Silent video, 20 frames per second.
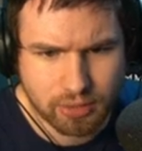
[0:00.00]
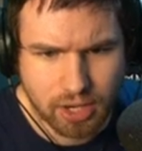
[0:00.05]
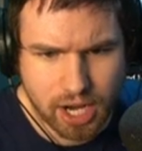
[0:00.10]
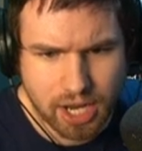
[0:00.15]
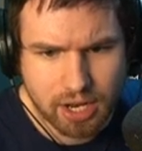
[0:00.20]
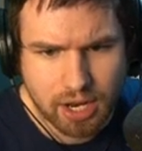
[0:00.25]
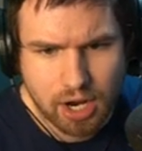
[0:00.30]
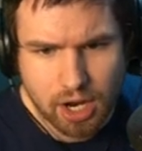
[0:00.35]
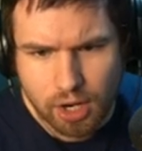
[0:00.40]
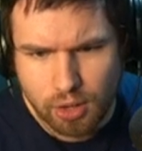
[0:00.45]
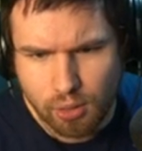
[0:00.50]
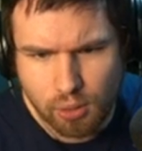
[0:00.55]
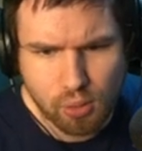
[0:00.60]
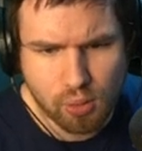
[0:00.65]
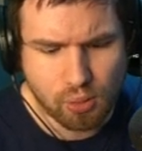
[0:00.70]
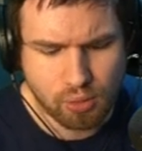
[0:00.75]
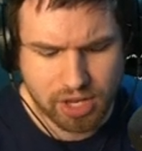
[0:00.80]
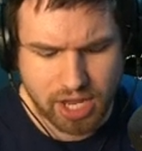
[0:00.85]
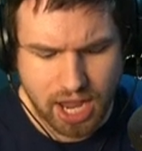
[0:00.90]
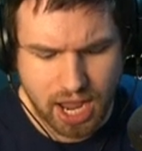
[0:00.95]
right?
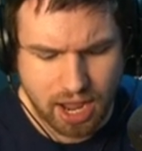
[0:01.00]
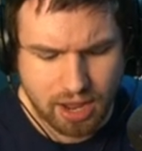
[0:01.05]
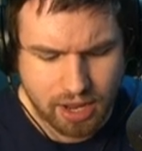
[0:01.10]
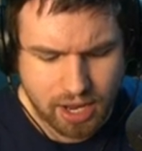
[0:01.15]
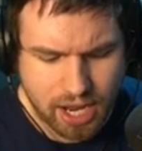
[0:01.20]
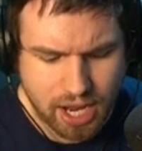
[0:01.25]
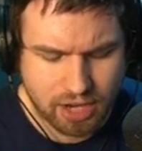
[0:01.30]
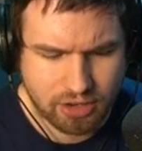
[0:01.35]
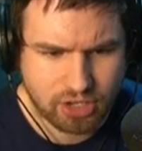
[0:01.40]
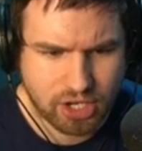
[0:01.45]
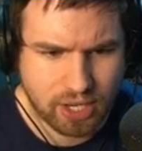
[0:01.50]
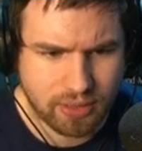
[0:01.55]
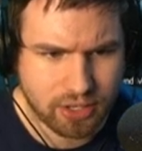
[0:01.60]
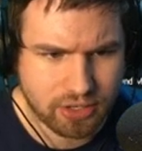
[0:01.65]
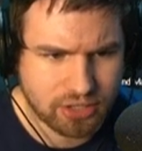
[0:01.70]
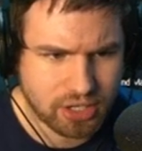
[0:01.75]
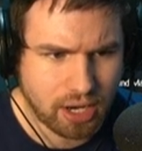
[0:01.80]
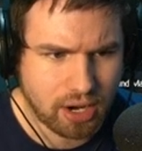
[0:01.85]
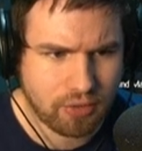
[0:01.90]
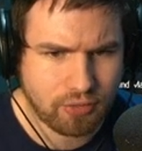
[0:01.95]
Oh, yeah. And check
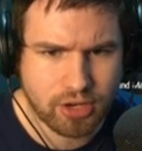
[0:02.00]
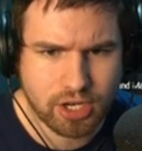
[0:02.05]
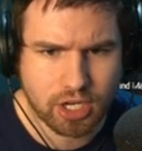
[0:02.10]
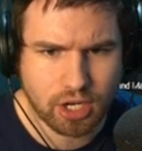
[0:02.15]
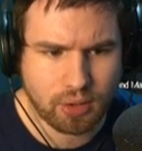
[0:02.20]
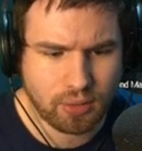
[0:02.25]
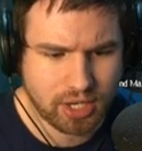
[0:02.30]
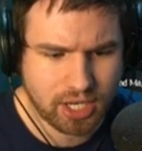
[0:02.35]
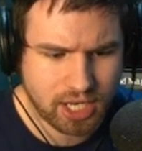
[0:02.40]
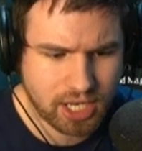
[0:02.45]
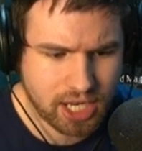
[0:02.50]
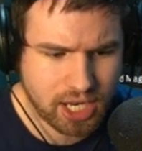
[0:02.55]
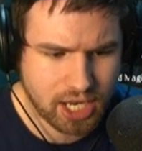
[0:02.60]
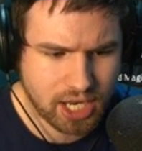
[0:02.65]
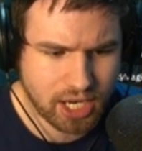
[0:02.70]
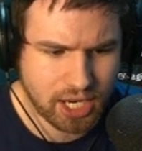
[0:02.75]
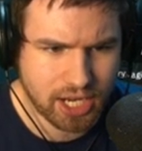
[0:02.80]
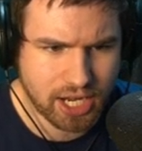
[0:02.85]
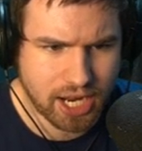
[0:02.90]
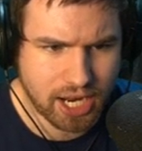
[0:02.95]
this out. If we go
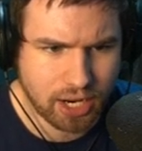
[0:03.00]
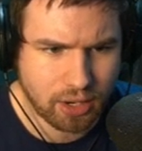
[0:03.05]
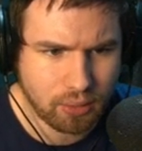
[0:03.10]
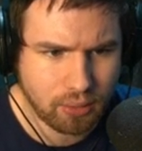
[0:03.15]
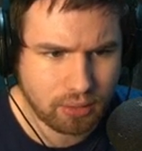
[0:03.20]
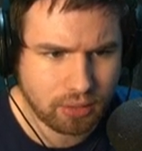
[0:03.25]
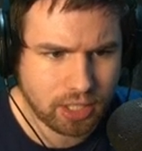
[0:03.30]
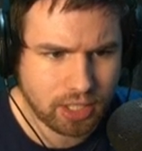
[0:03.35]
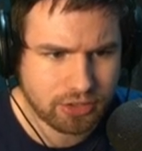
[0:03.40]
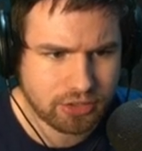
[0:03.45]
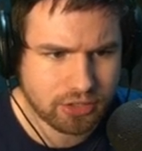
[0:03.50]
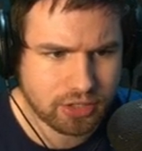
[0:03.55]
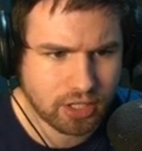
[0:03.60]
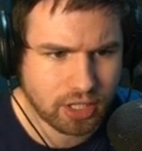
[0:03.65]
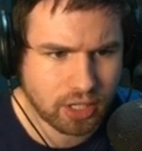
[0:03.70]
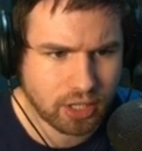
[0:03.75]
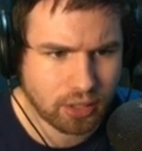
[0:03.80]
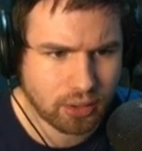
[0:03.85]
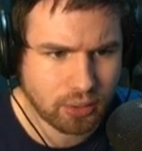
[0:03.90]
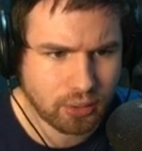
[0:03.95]
here now, let's
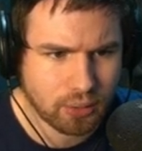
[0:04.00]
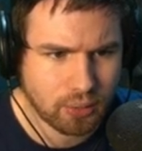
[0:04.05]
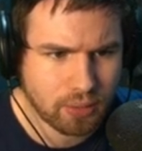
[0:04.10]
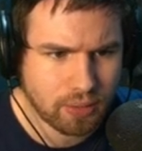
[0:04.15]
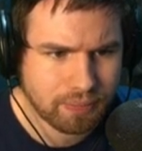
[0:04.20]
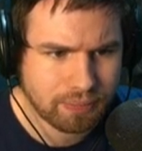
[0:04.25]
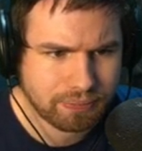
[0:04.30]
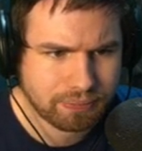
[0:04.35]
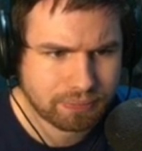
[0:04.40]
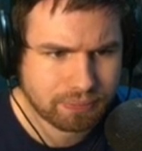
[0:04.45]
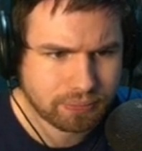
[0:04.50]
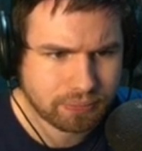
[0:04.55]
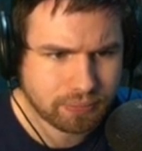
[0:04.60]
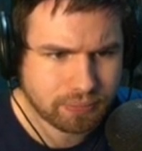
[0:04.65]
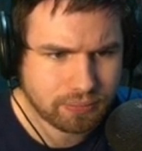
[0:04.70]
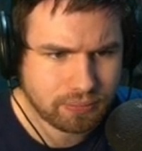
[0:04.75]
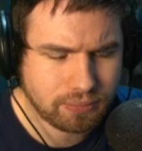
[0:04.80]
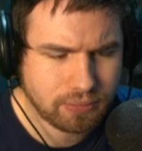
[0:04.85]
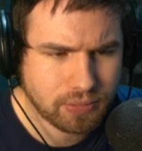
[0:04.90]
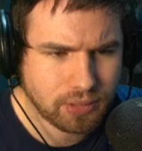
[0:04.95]
go
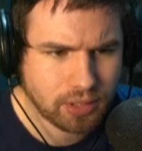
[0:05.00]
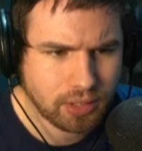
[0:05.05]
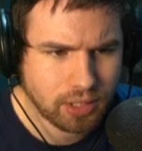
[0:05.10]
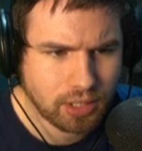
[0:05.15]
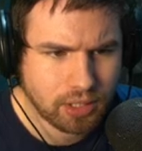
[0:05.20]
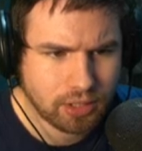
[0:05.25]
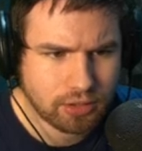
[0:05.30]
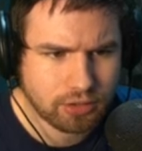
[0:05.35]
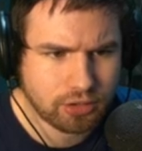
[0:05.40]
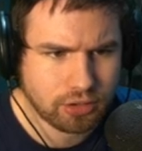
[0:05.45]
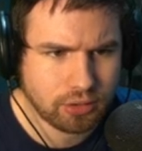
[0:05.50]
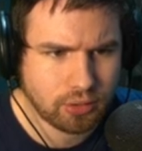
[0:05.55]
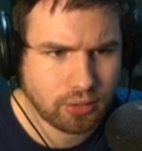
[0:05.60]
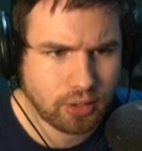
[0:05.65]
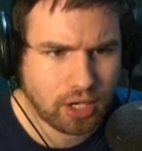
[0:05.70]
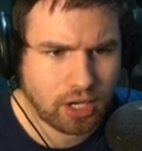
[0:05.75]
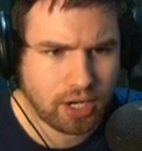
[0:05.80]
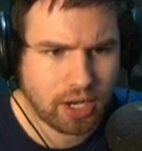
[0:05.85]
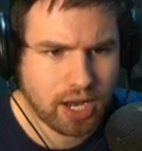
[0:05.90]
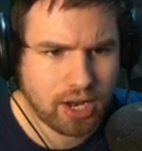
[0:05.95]
to
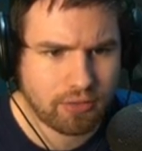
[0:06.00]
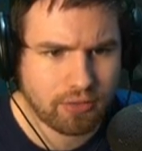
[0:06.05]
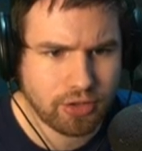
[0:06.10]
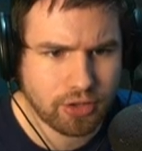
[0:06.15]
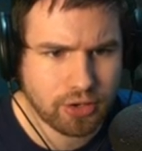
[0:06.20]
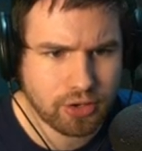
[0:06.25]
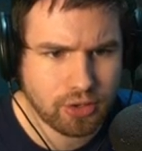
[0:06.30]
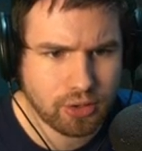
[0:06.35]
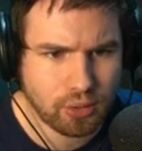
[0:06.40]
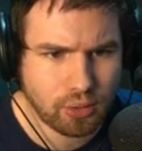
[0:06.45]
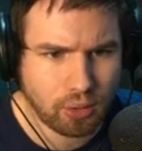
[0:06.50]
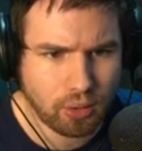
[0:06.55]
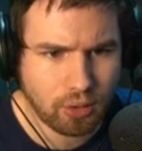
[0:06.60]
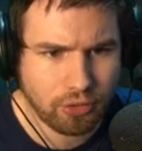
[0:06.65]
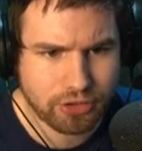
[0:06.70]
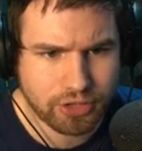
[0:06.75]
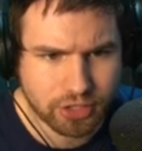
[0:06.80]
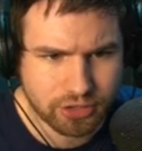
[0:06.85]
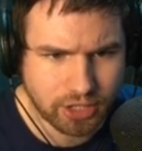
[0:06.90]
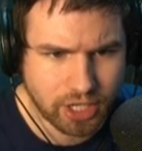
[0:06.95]
Eye of the North,
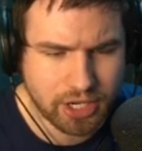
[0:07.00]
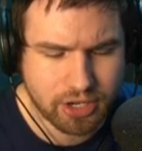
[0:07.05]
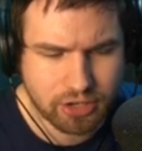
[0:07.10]
because I